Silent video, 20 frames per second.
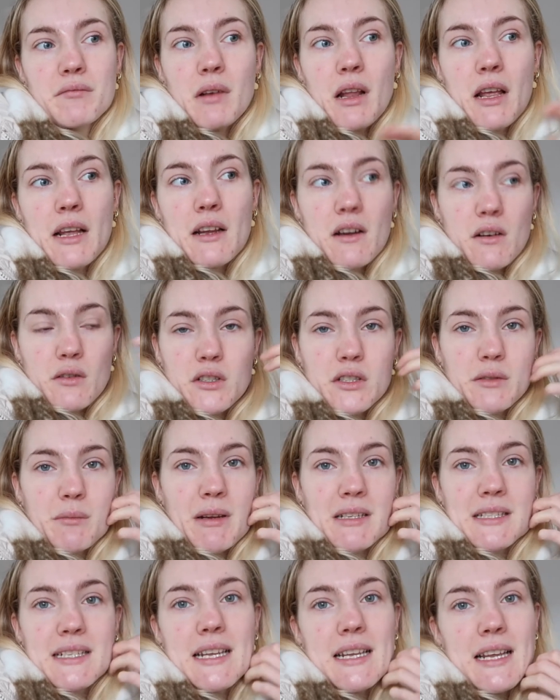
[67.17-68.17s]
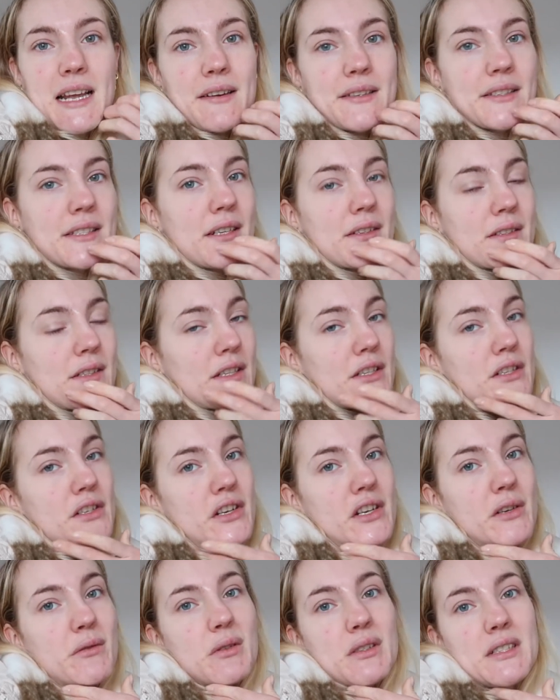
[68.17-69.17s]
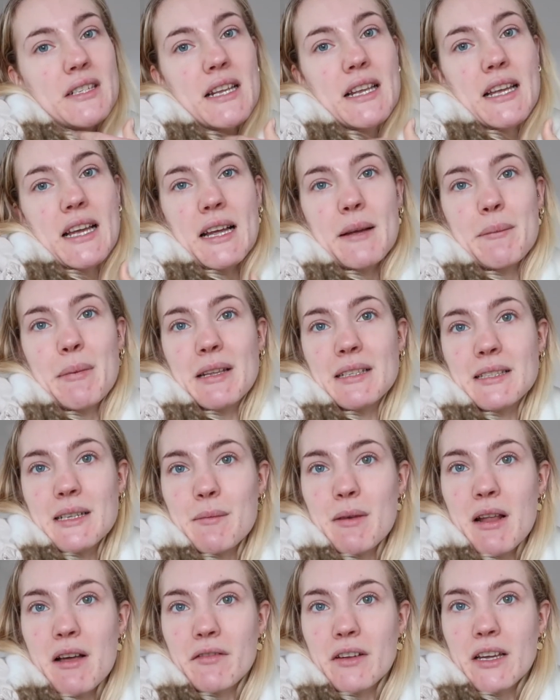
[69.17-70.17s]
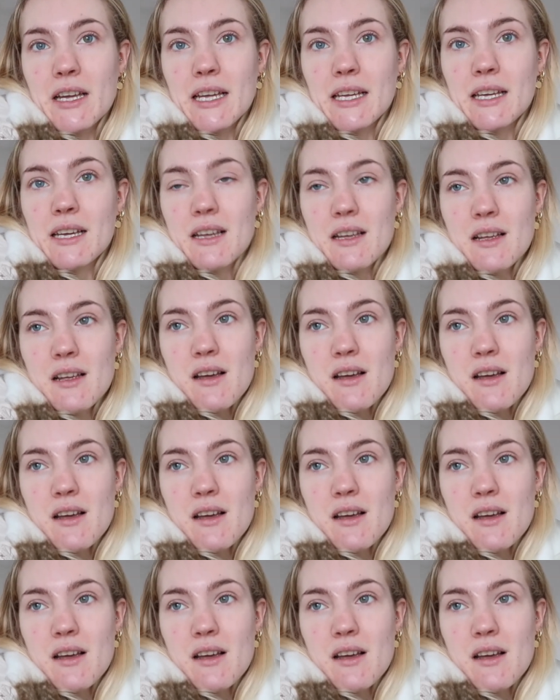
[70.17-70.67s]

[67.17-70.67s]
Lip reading: like, I'll do my skincare and stuff, so I can show you what skincare bits I'm loving.